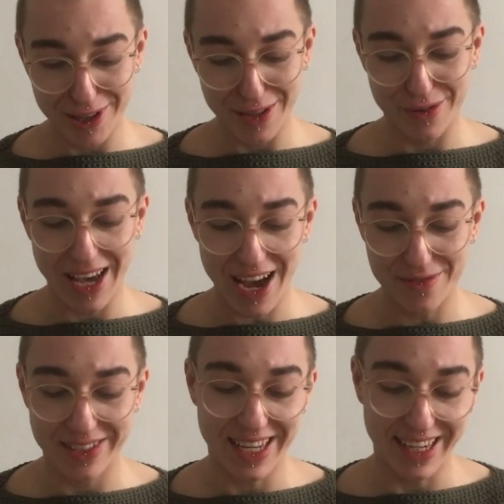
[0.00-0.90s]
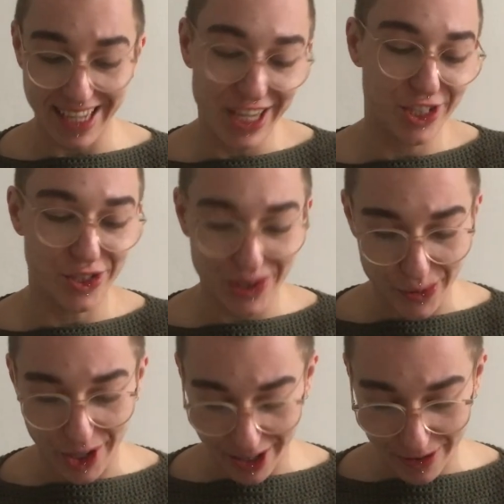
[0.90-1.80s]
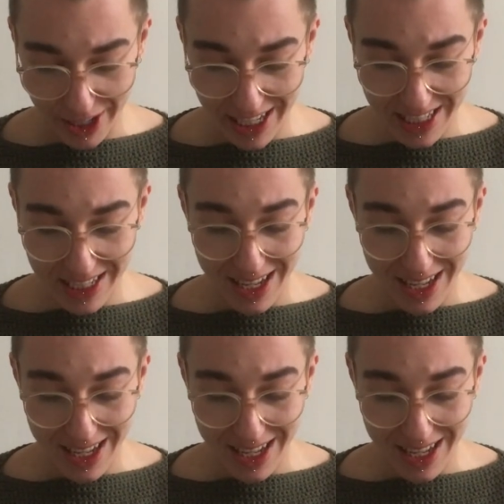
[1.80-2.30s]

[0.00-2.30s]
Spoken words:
if you have the dedication to work for it.